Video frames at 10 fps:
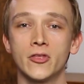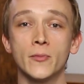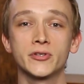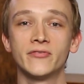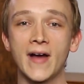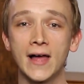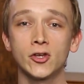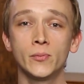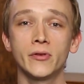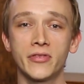The most
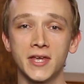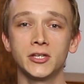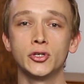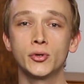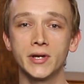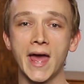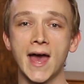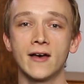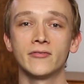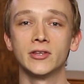valuable thing you can
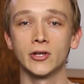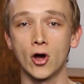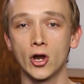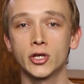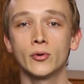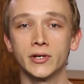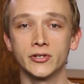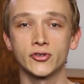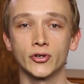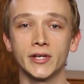have in the audio
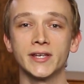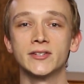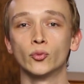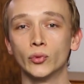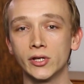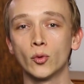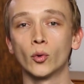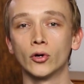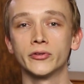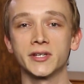industry is real
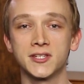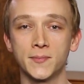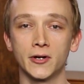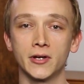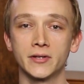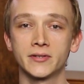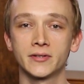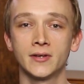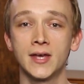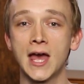world
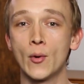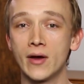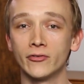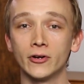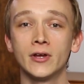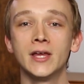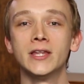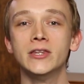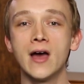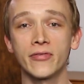experience. However,
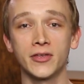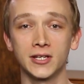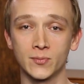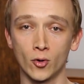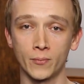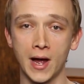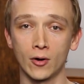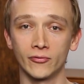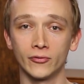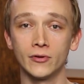nothing is more
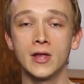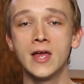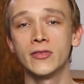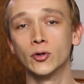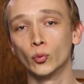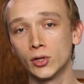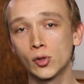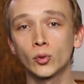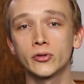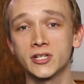powerful than
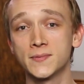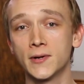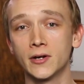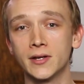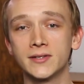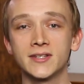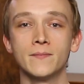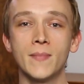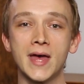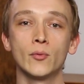real world experience
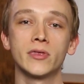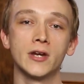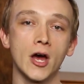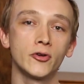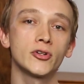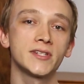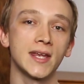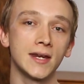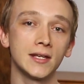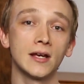met with an
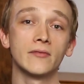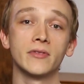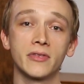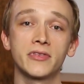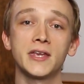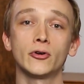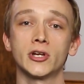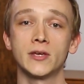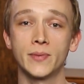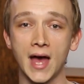understanding of the
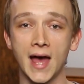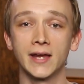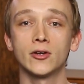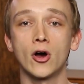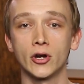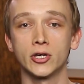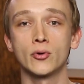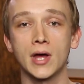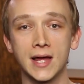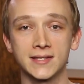theory behind
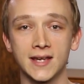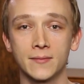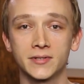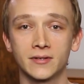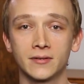audio concepts.